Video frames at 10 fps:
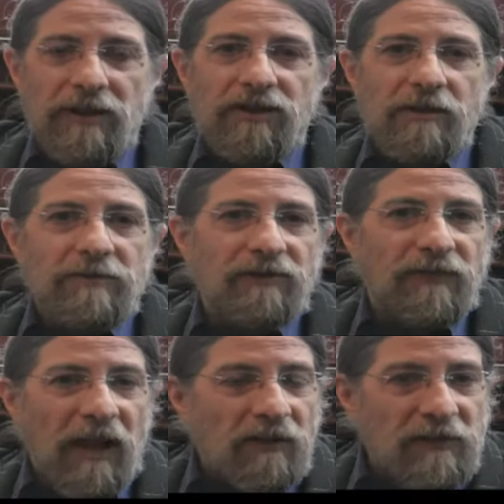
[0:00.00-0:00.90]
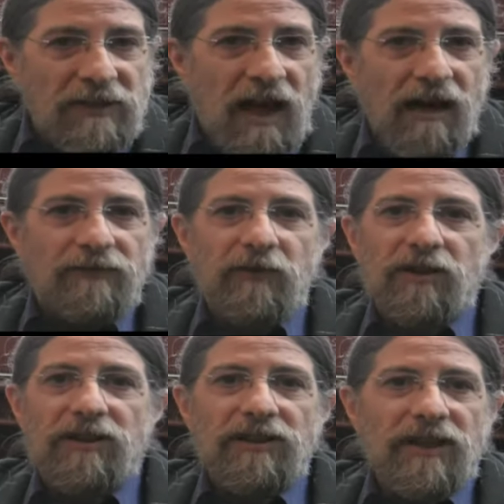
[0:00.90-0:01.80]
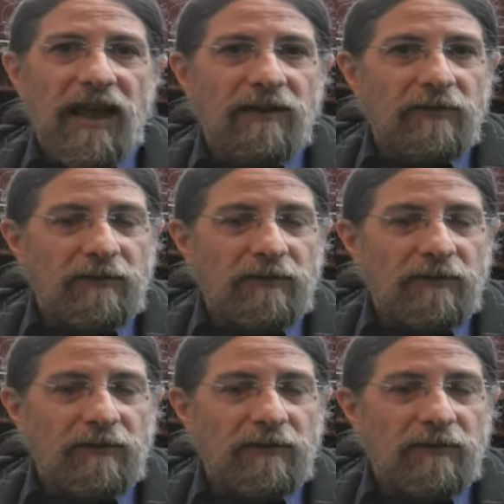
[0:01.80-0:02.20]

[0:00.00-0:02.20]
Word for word: in terms of fellow photographers and